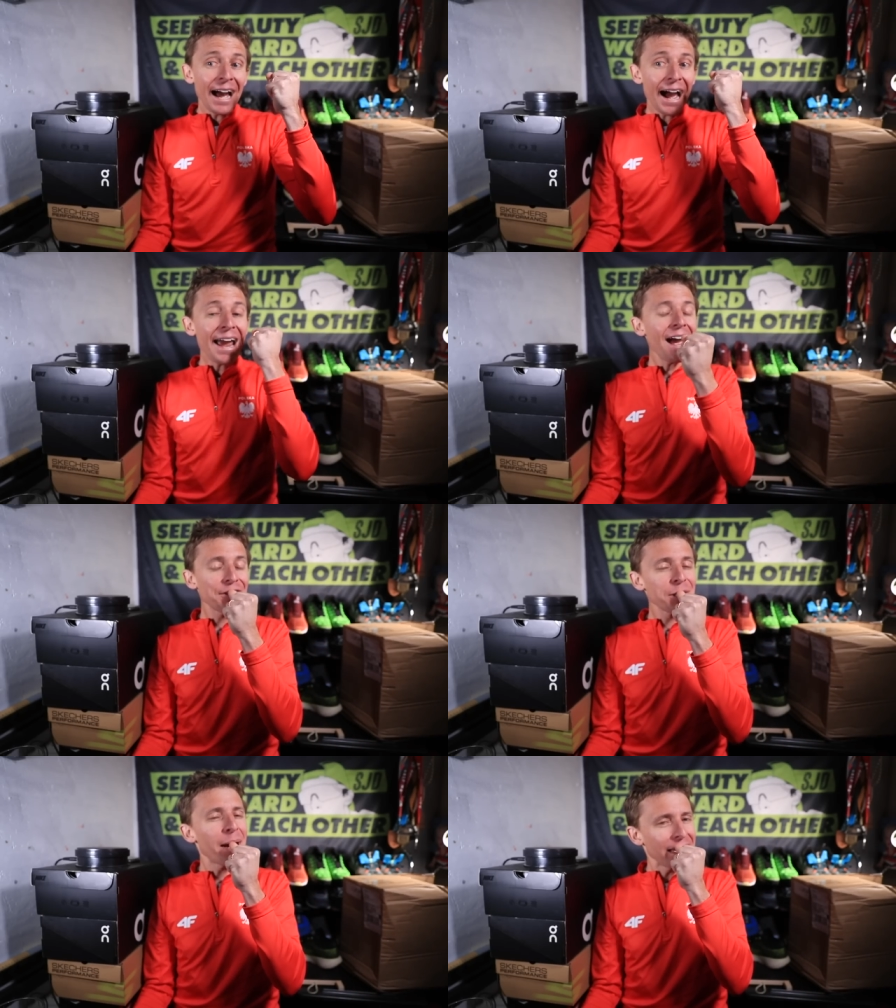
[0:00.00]
I
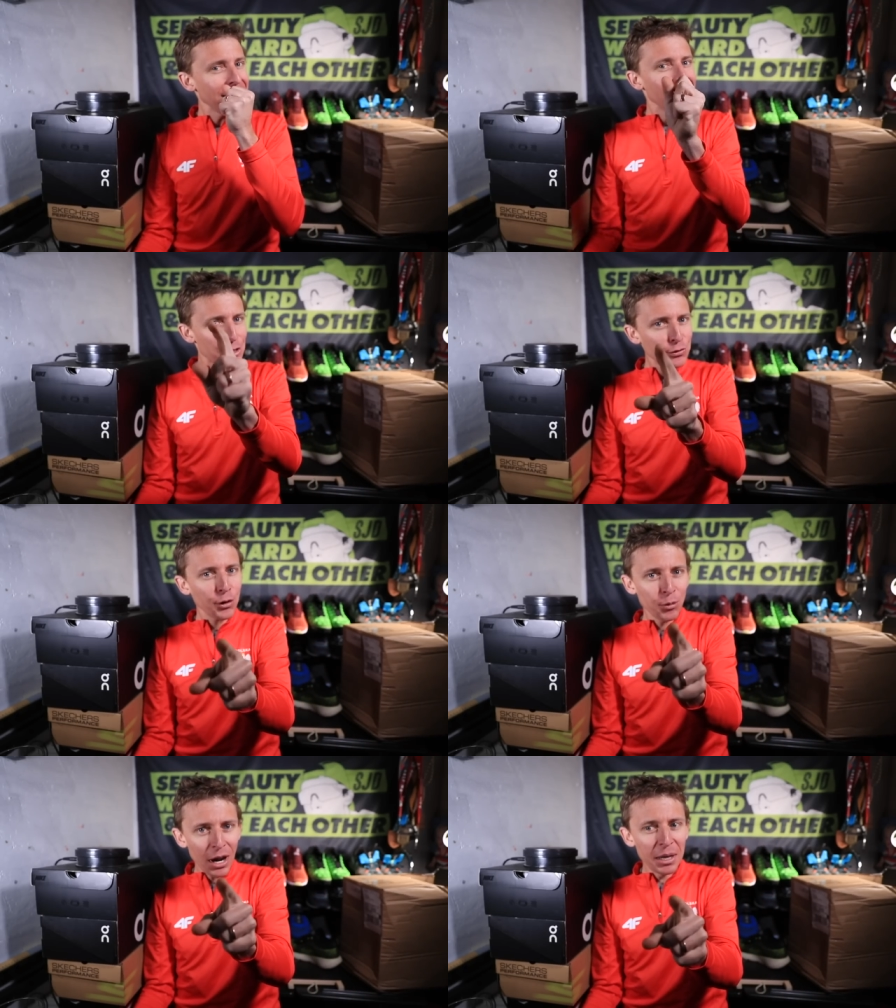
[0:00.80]
have some ideas
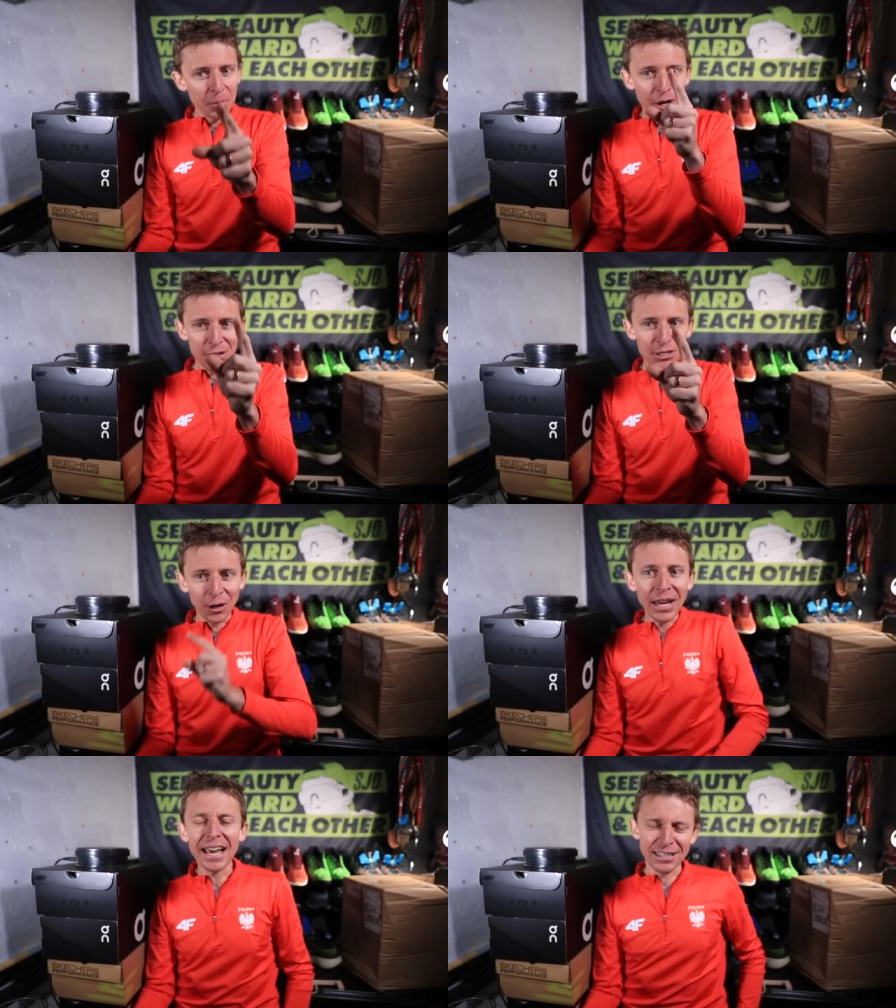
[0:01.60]
for running books. So
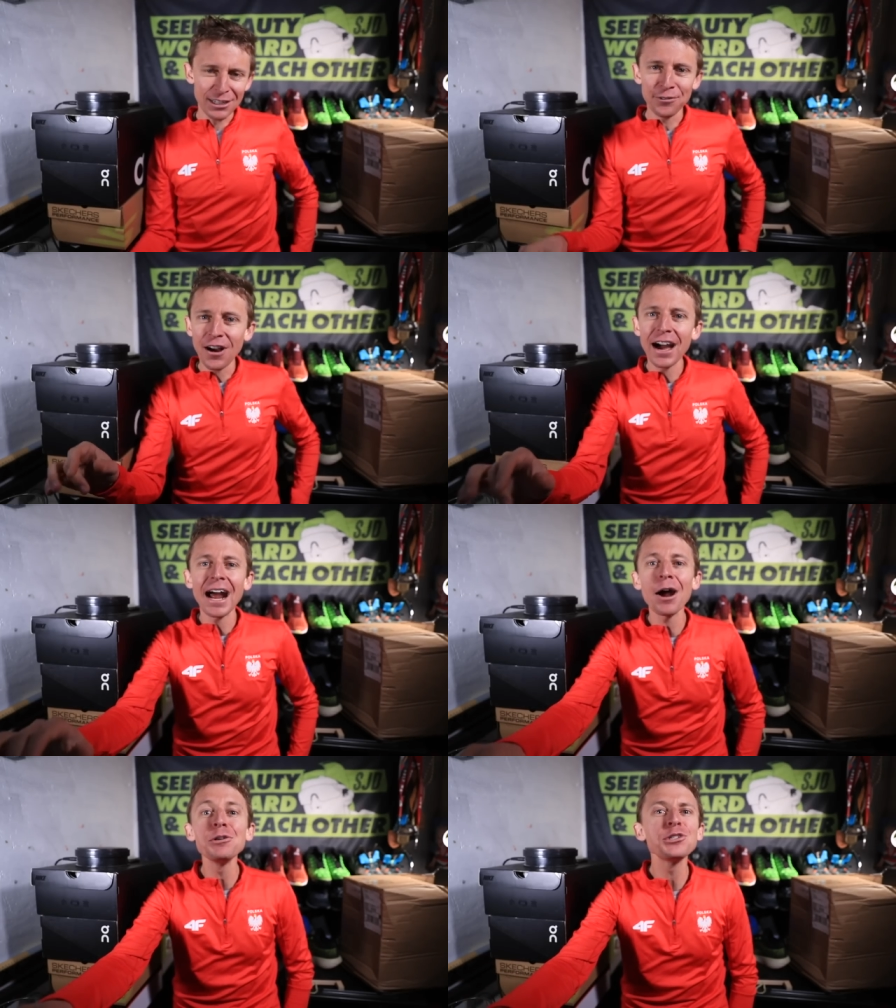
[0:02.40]
yes, Stéphane,
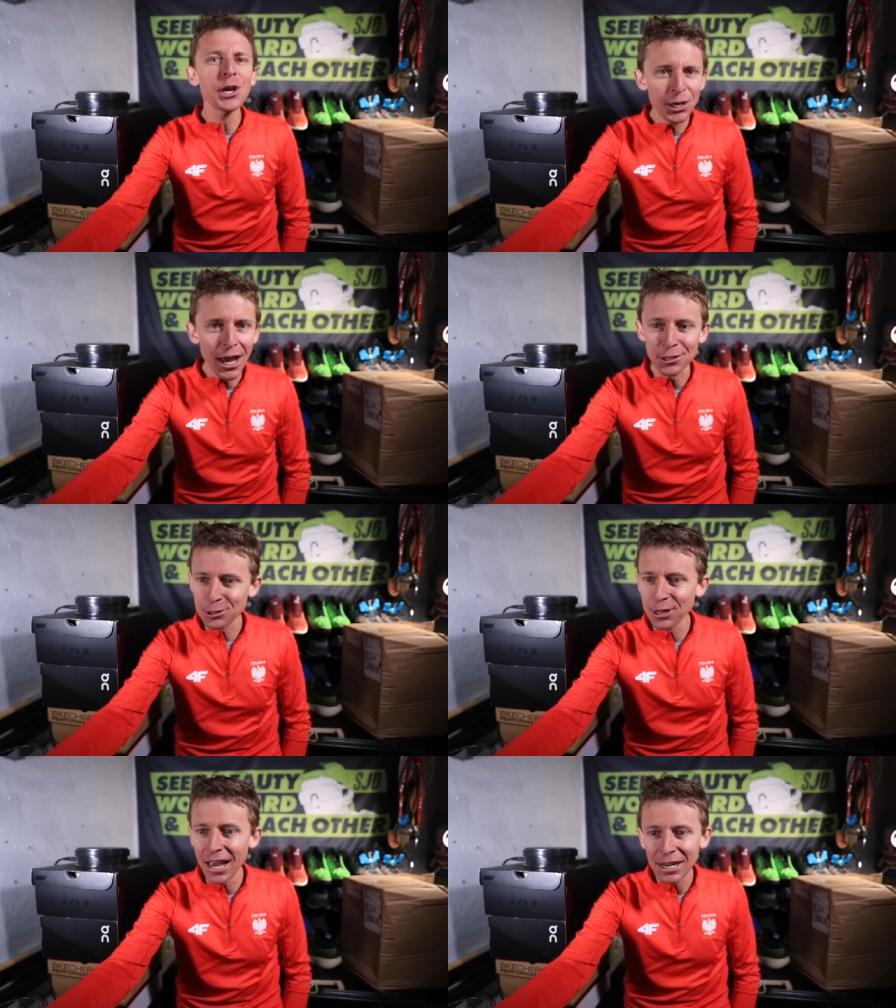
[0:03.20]
I would say yes
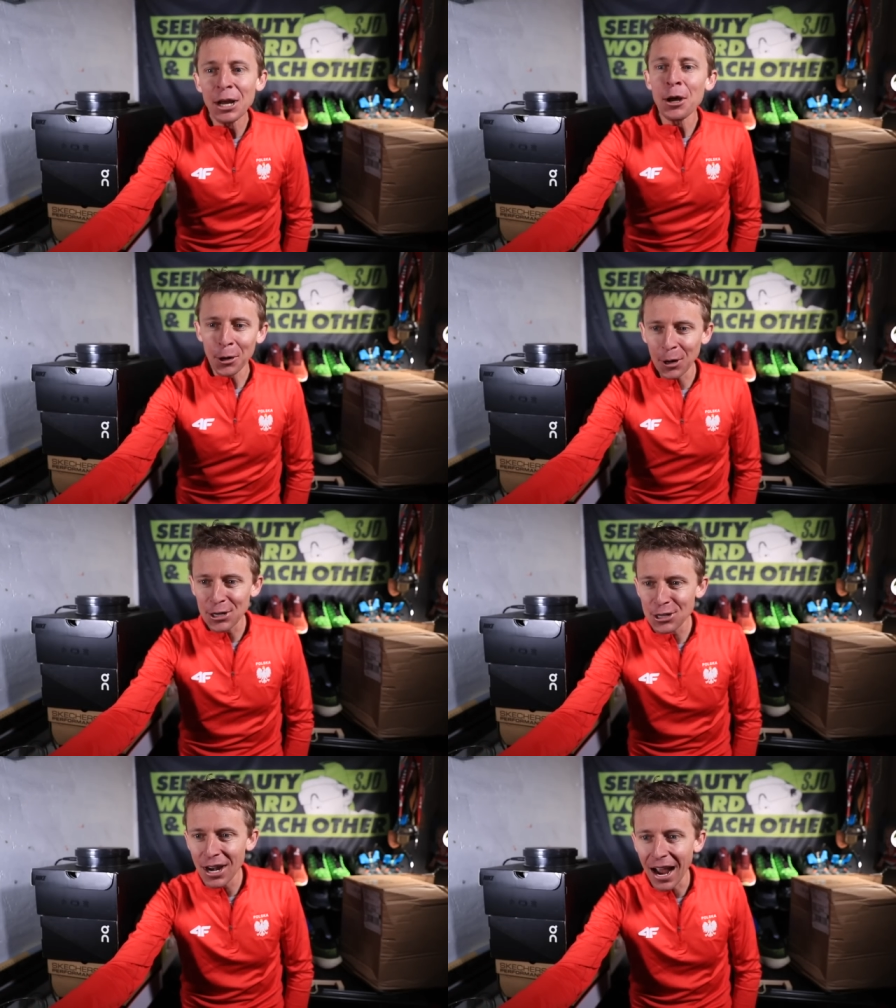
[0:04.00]
to that
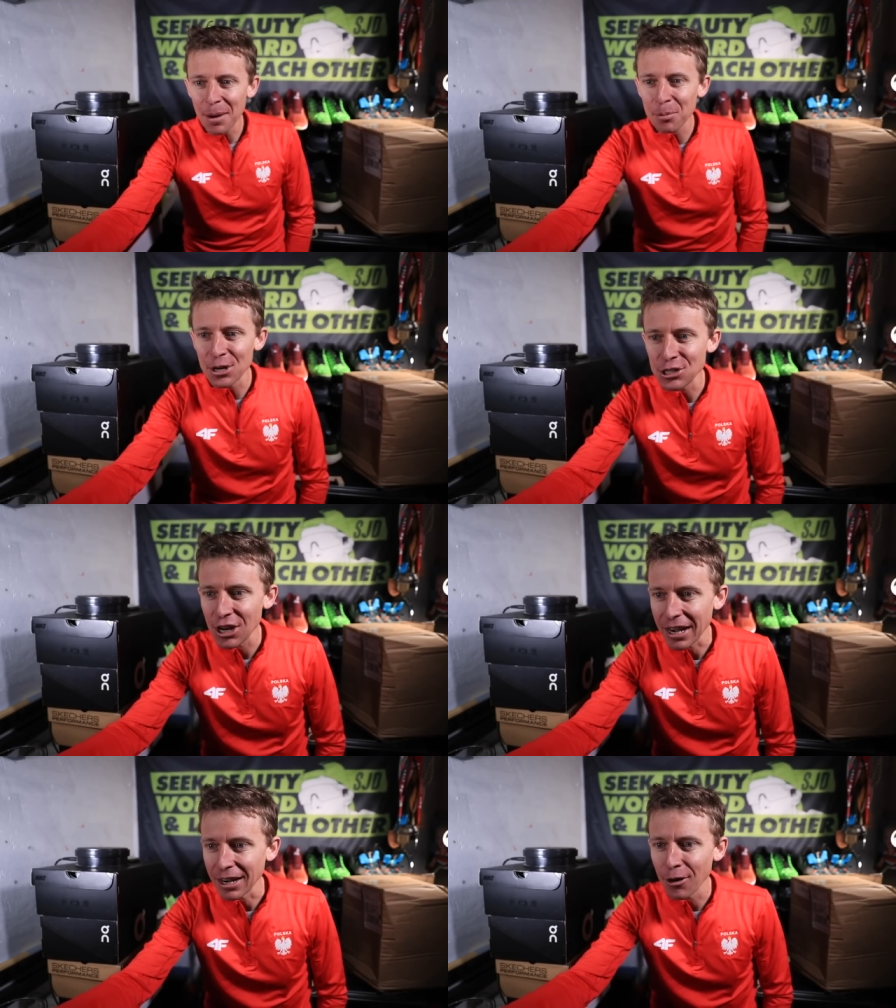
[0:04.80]
question. I
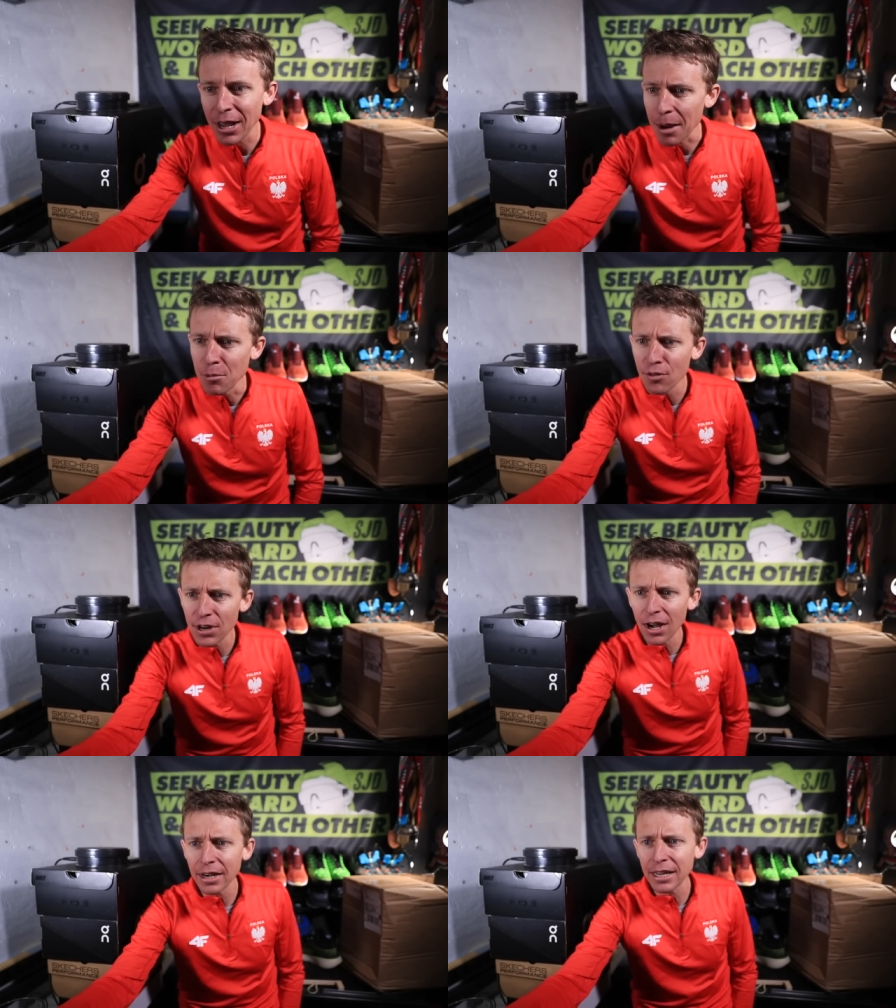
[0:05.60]
appreciate it. Okay,
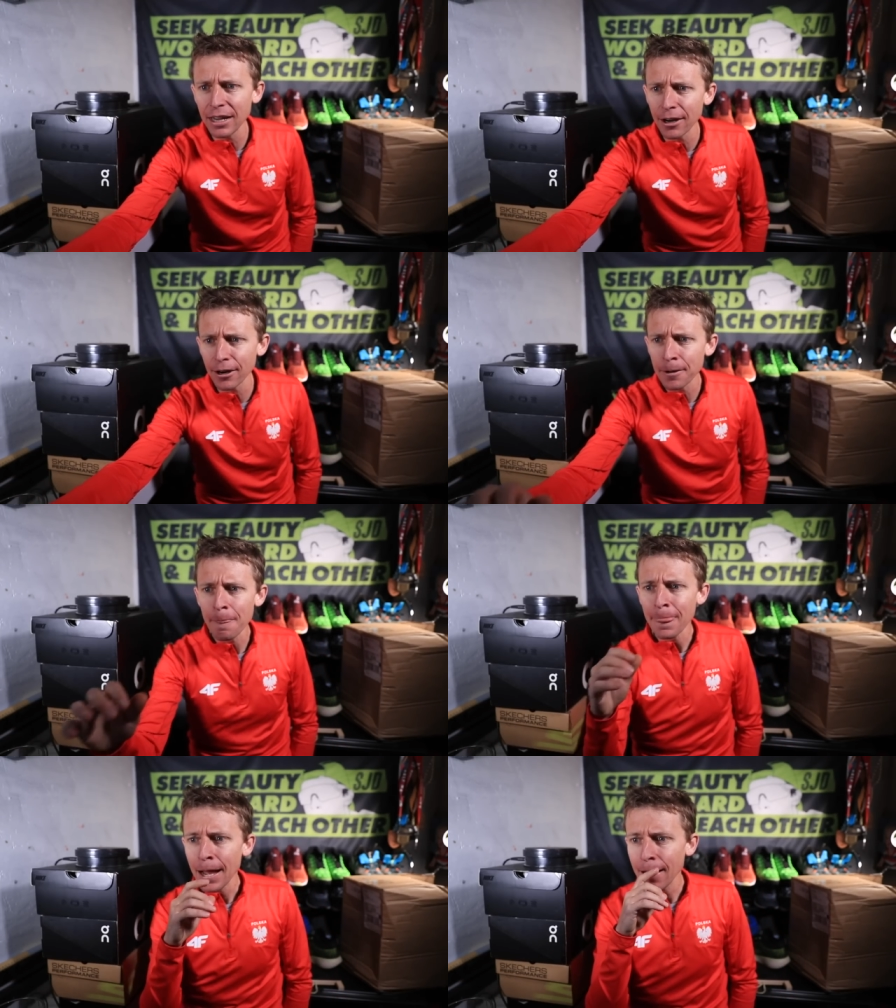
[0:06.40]
moving on here.
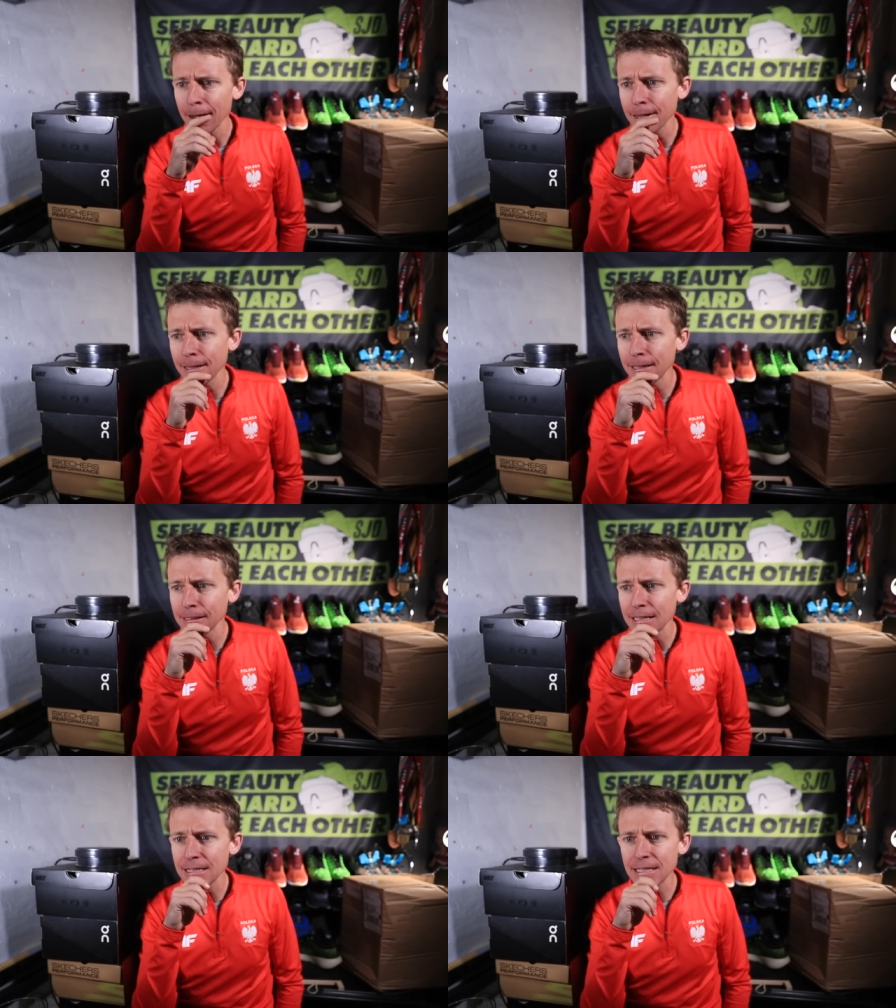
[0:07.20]
Uh,
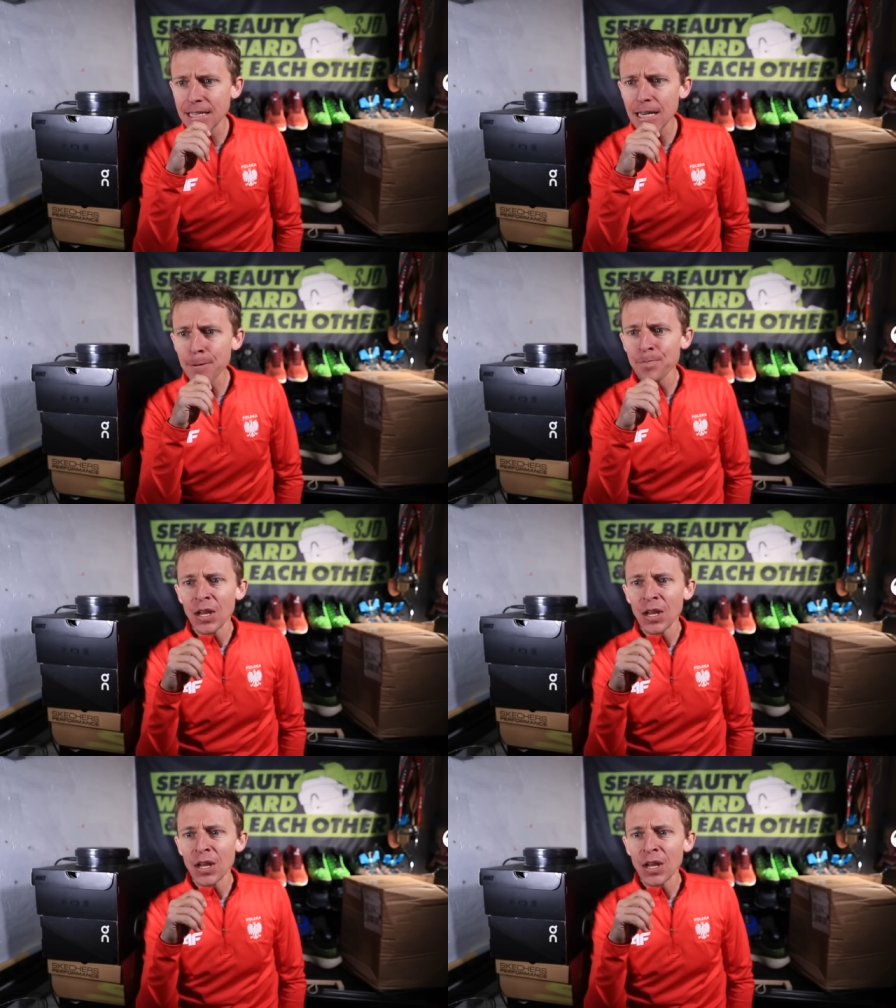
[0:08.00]
let's see.